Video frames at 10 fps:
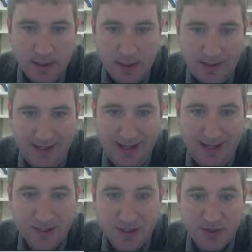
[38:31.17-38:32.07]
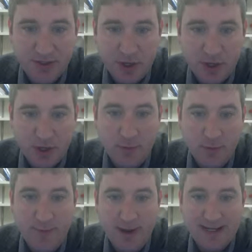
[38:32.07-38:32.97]
e to the 3rd
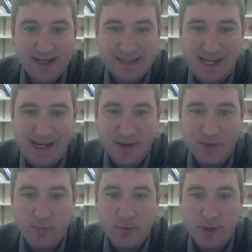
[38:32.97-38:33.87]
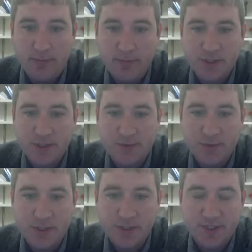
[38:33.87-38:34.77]
minus e to the 1, which is, of
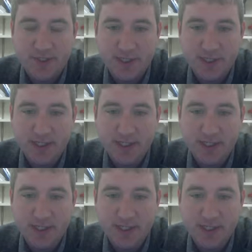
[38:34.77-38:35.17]
course, just e.